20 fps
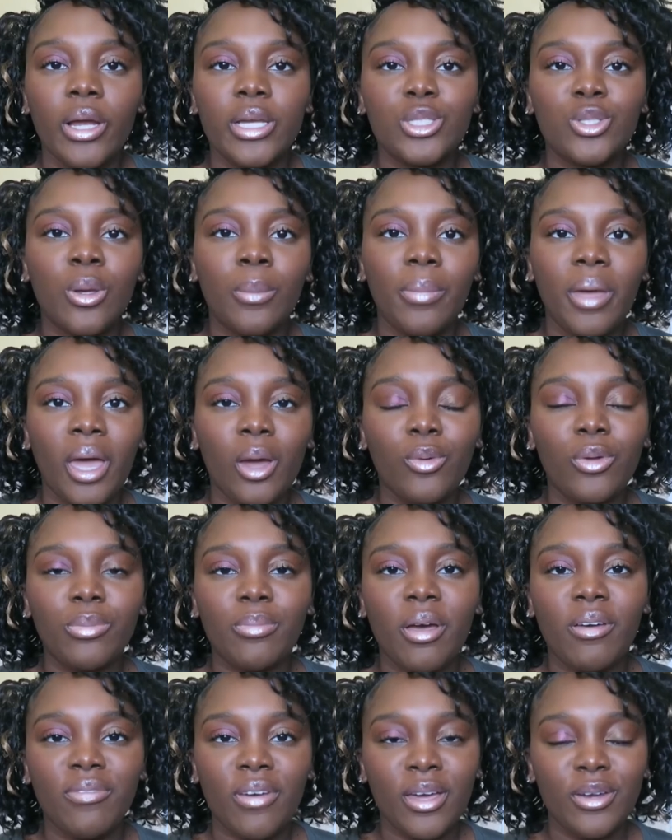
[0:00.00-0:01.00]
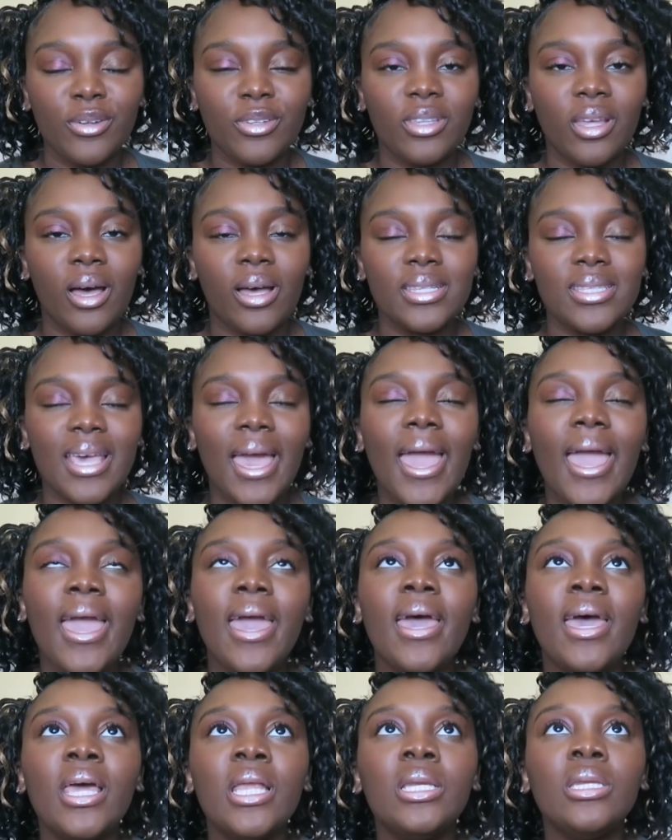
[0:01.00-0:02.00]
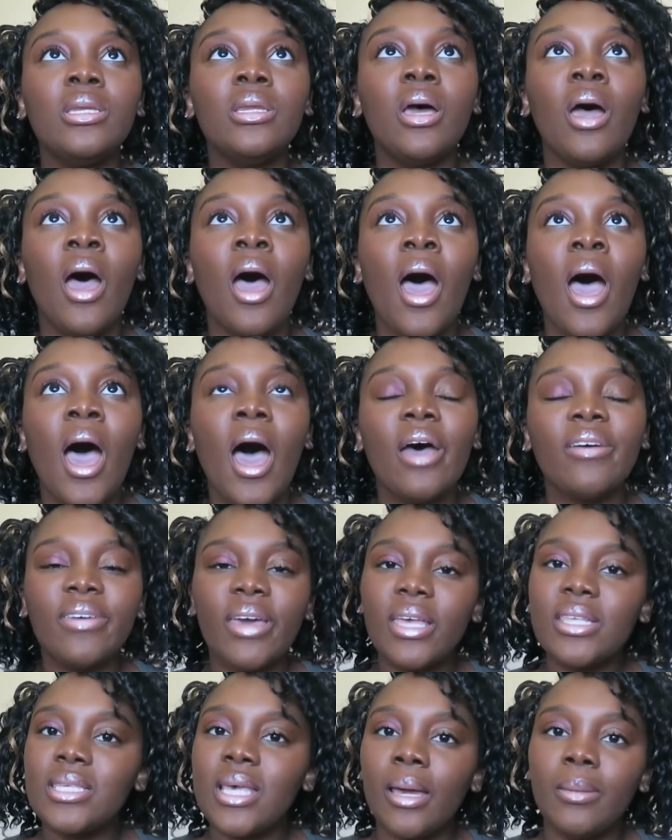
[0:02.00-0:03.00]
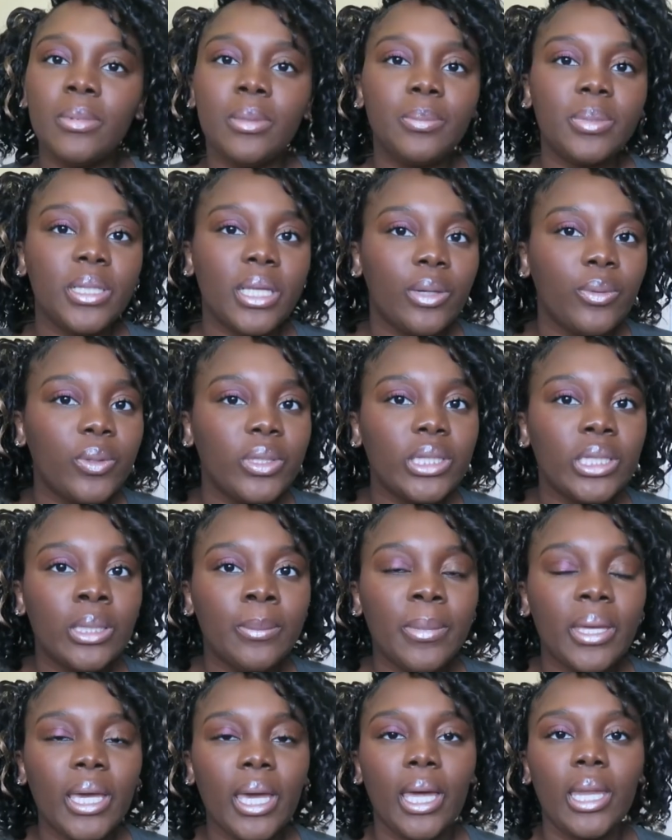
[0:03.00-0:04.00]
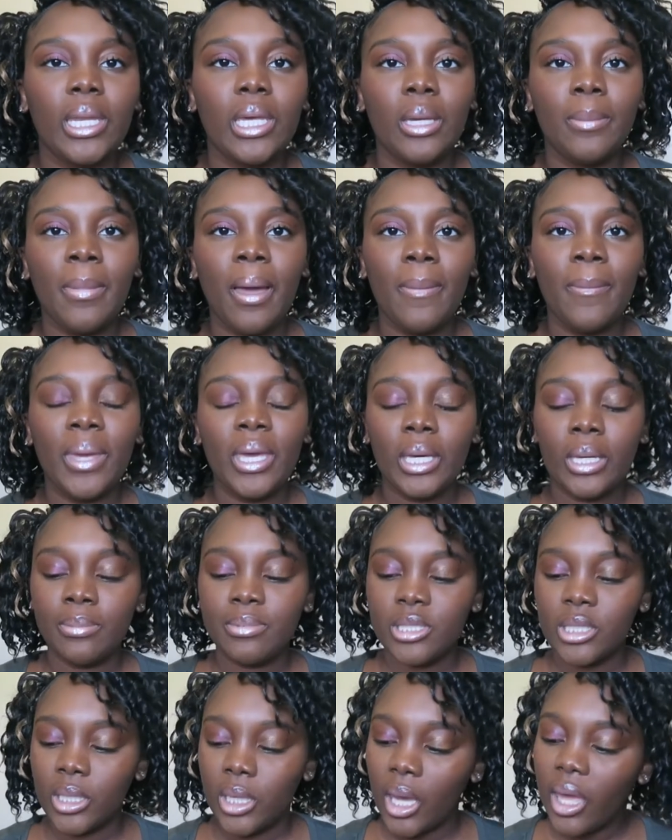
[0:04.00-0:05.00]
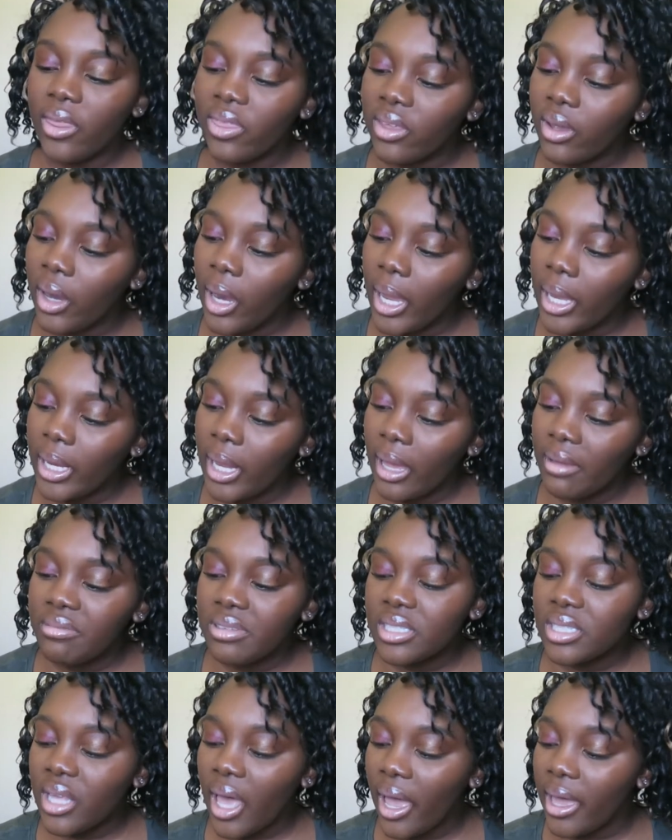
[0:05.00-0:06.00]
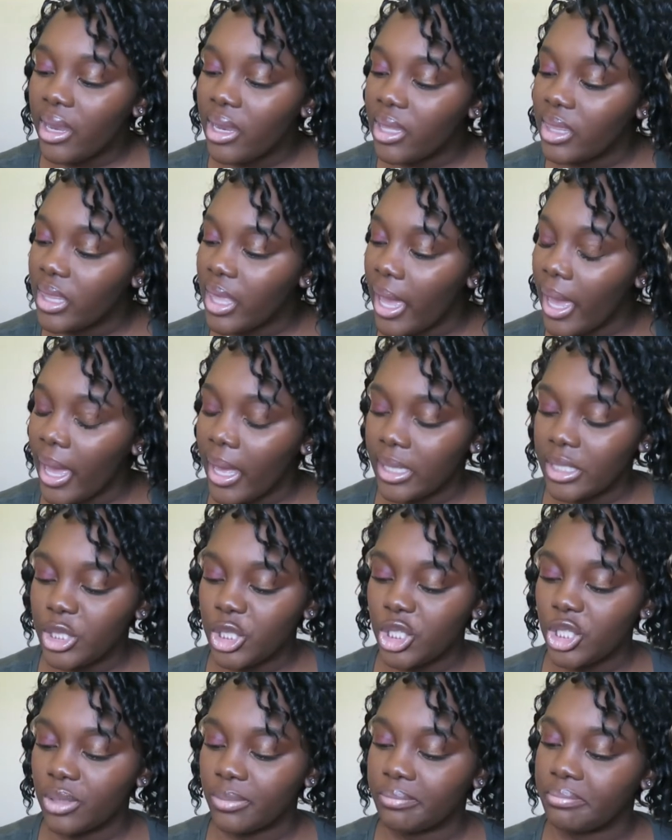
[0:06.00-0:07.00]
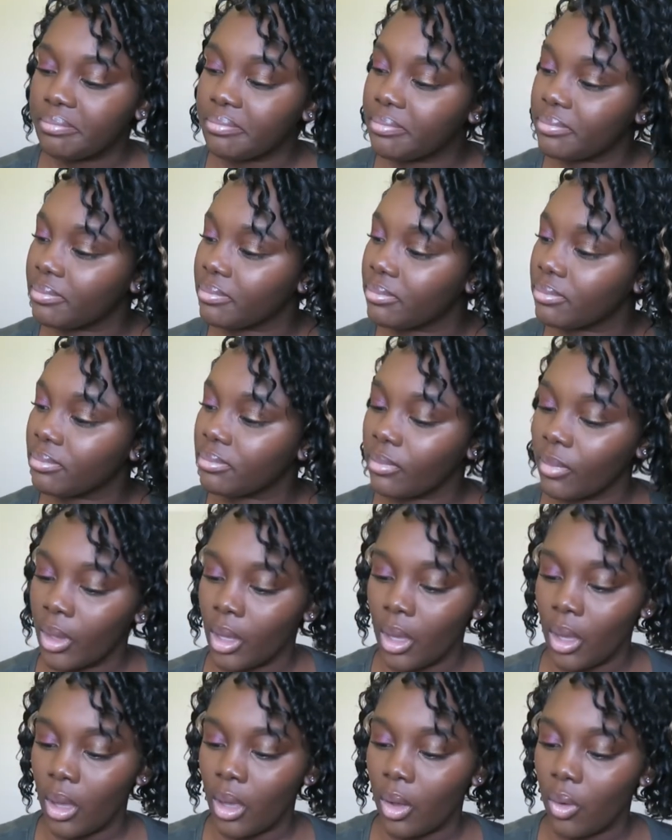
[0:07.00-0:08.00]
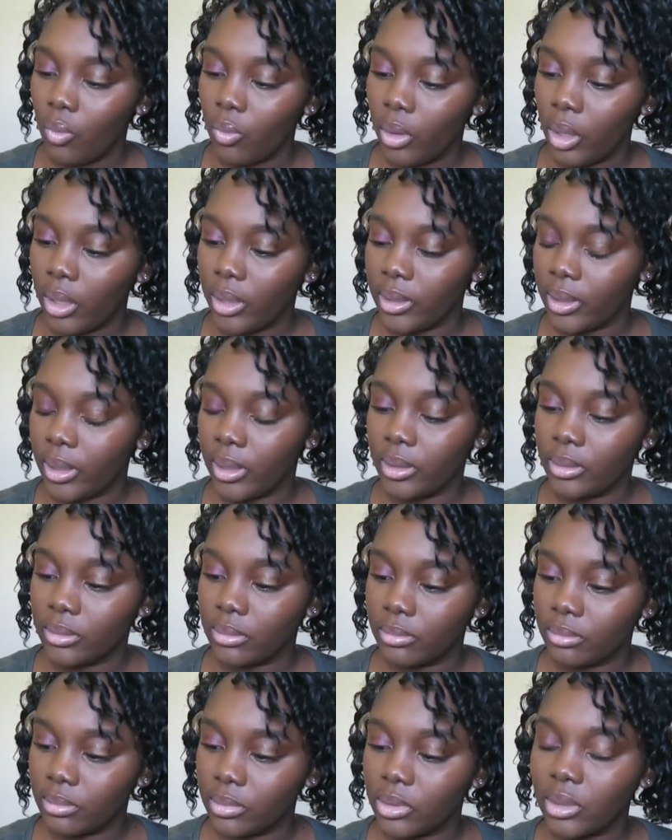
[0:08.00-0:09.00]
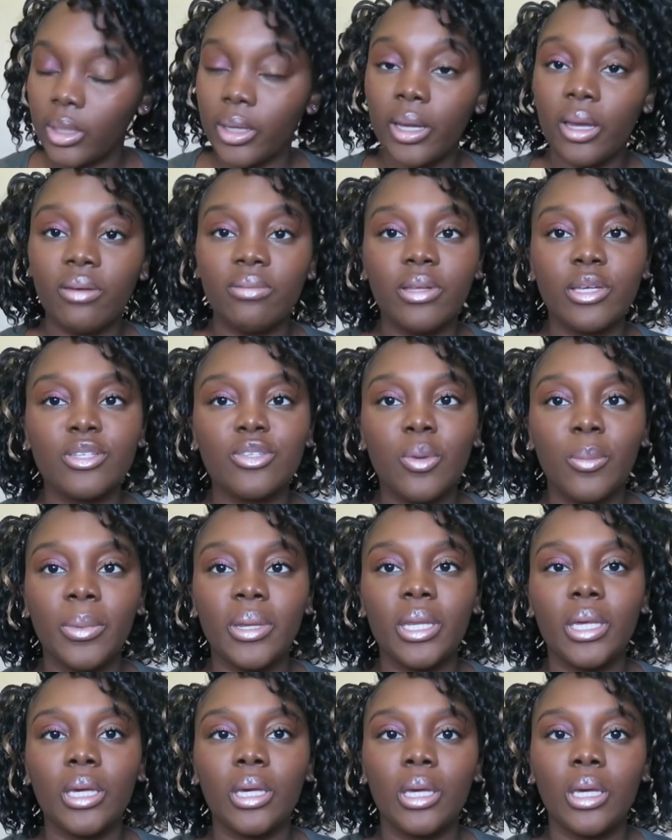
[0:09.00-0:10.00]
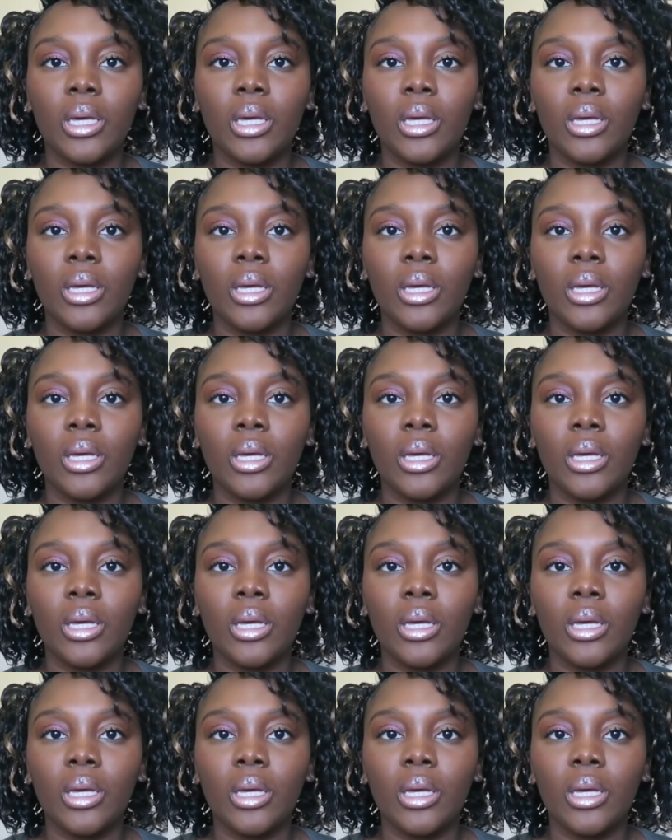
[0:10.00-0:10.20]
Alright, so I'm back with my final thoughts and I've had time to play with them and kind of get my makeup together and I've decided that, where are they? Sorry, I have like so many.